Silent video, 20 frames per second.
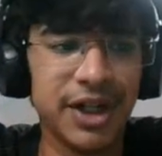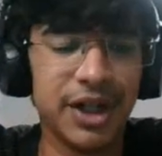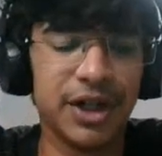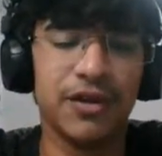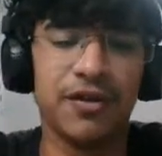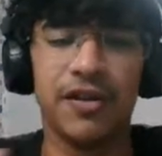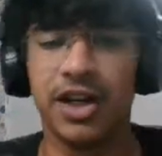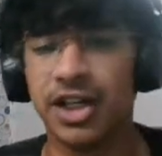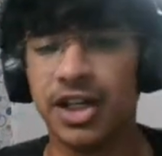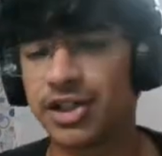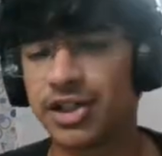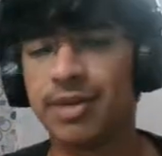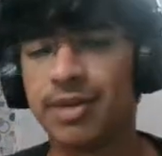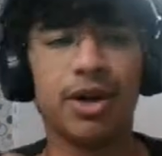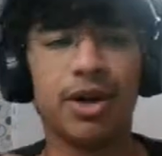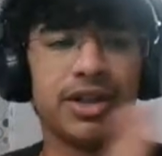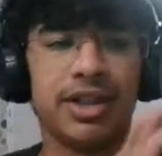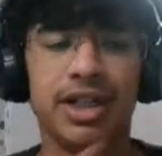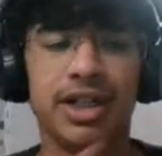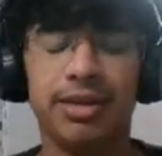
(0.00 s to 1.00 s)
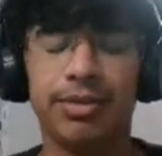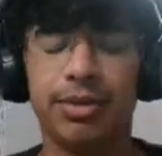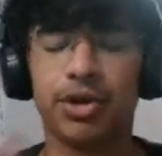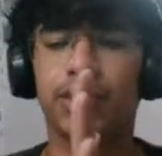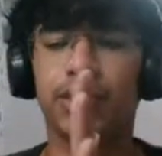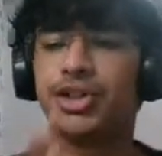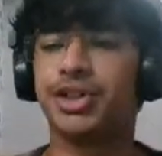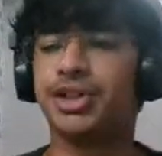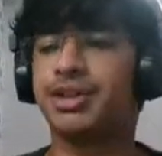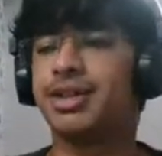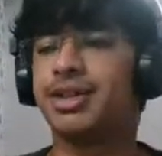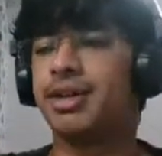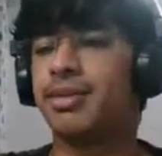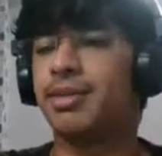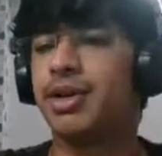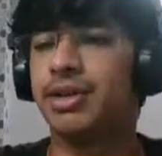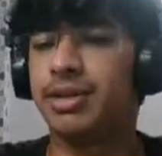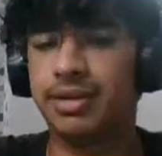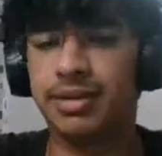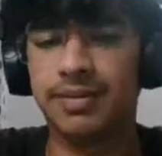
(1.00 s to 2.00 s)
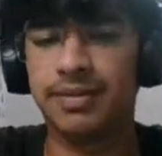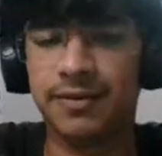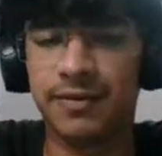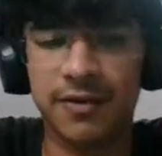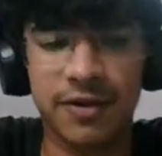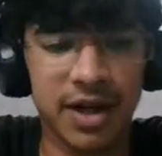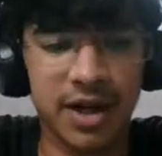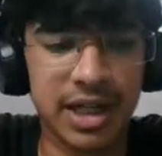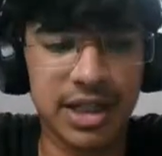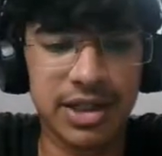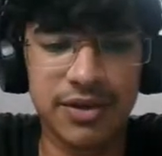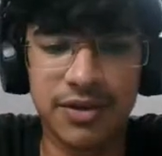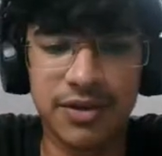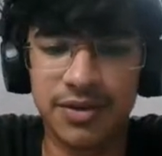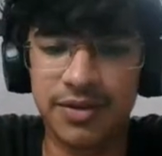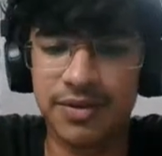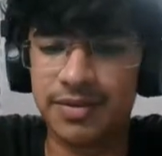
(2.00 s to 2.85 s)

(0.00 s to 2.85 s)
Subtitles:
We need to finish. Come on, 3 more questions. Come on, fast.